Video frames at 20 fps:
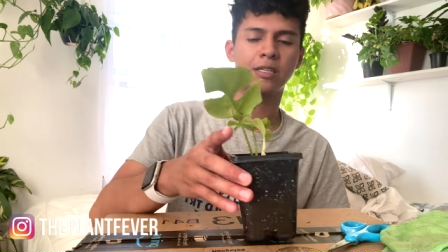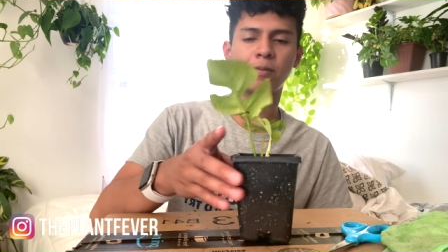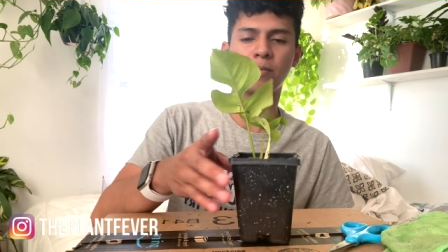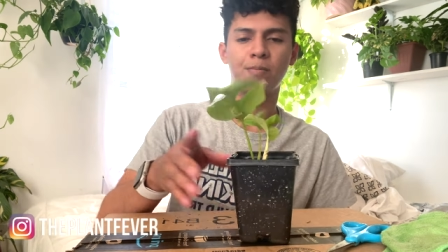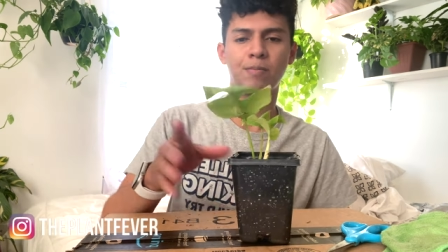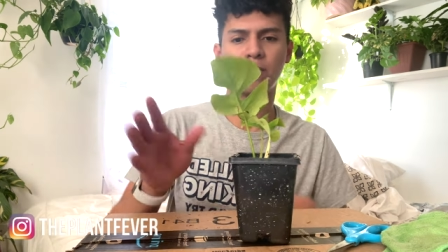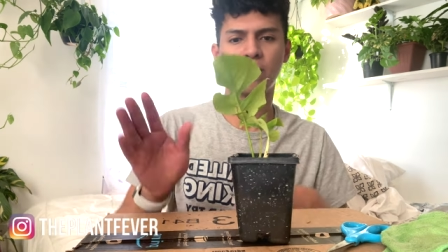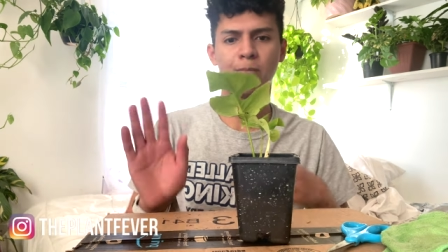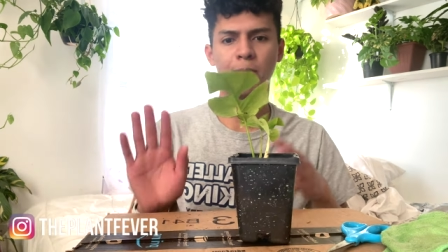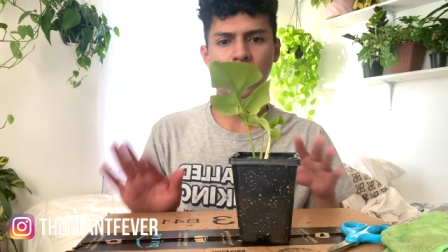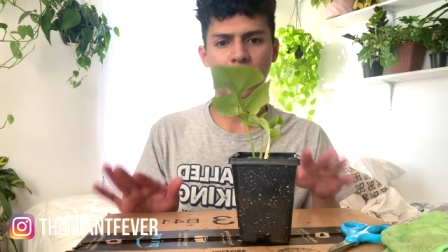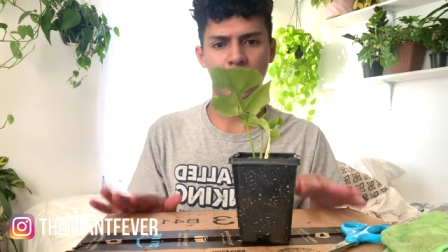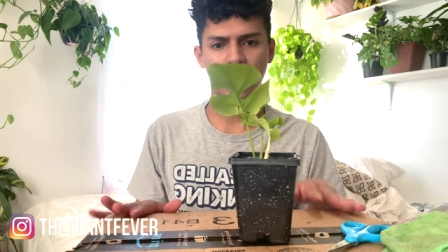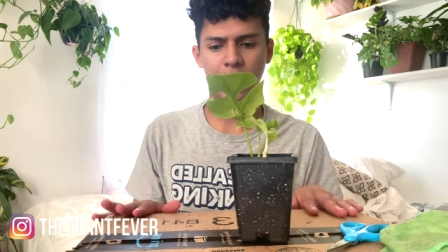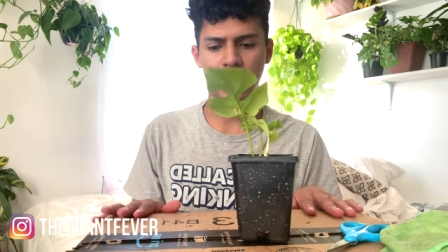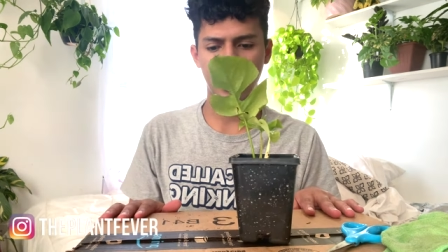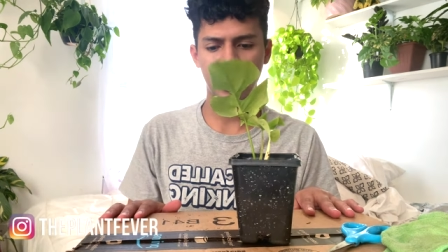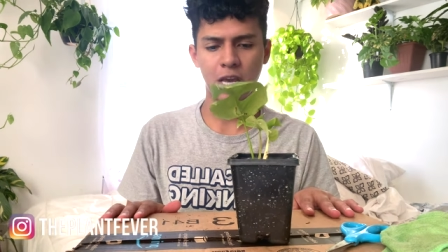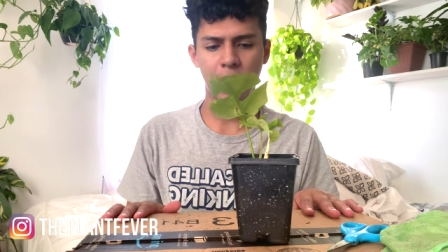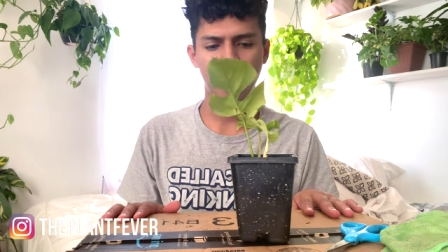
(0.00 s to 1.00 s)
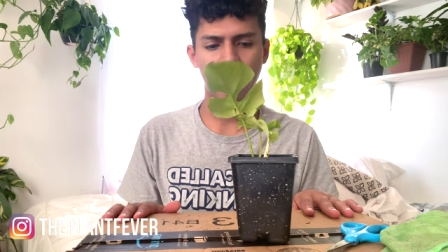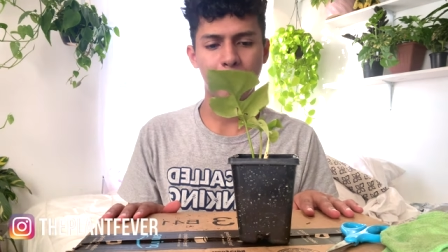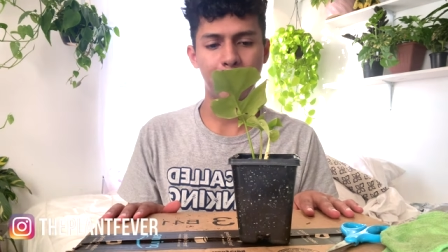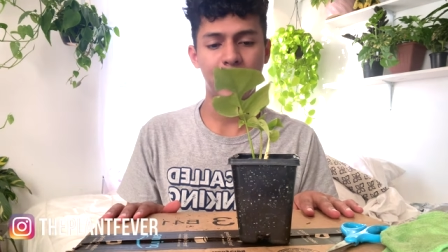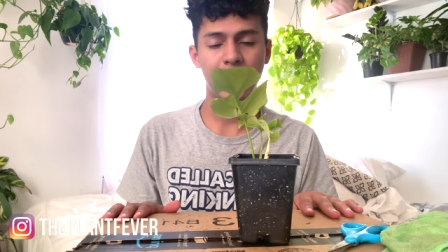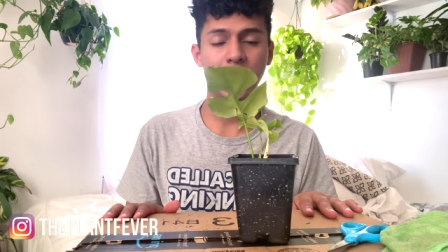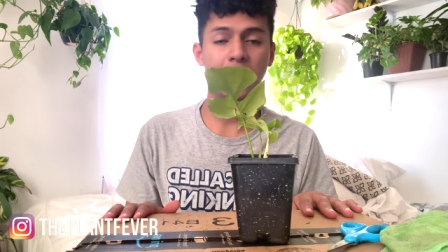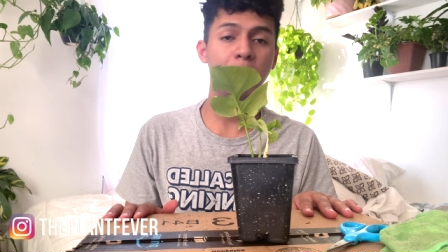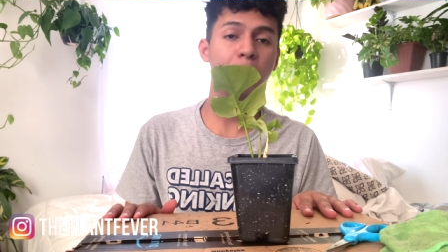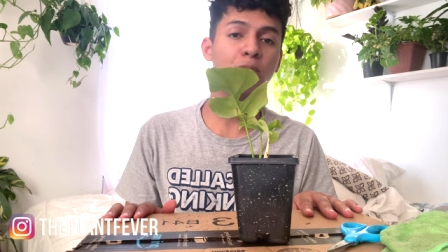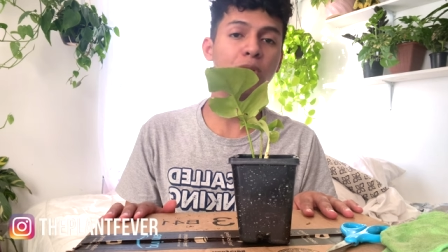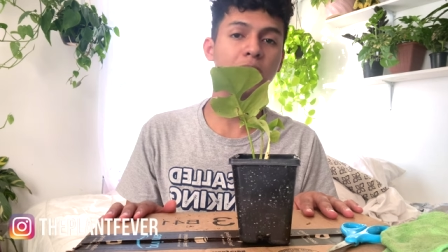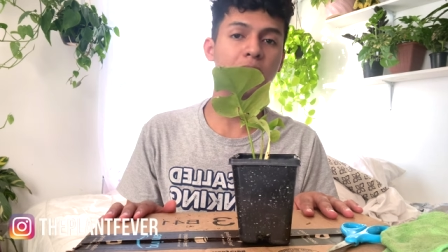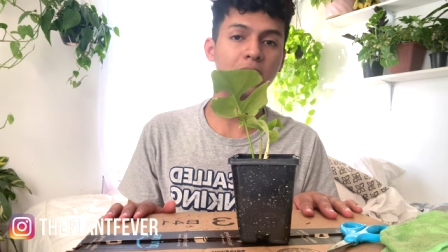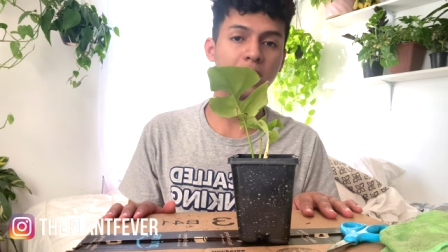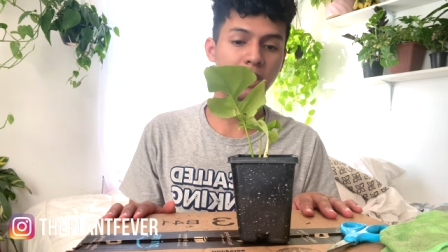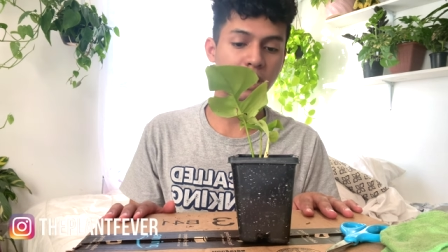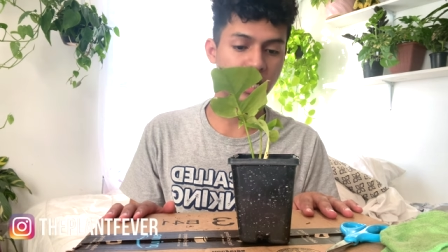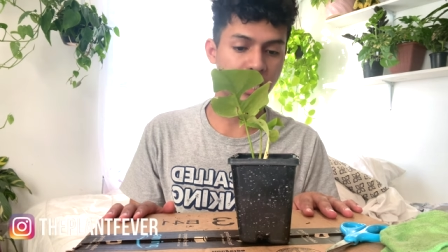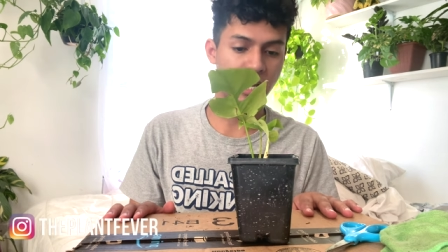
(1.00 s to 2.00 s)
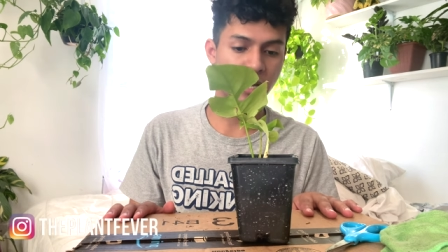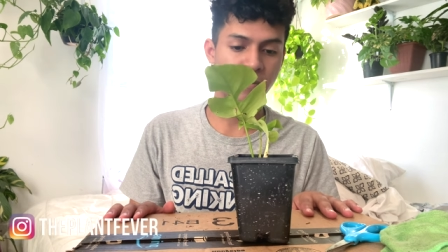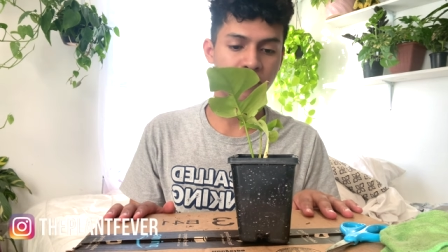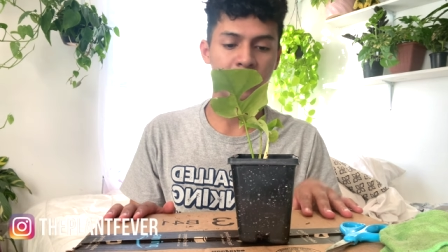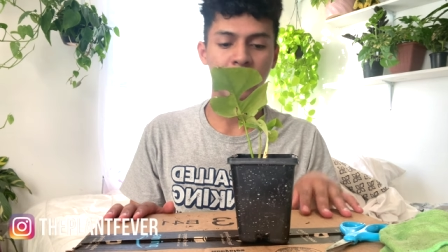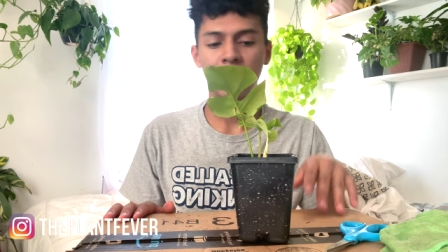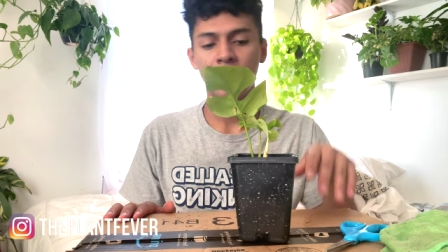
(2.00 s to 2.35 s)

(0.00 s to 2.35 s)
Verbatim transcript: my Mini Monstera.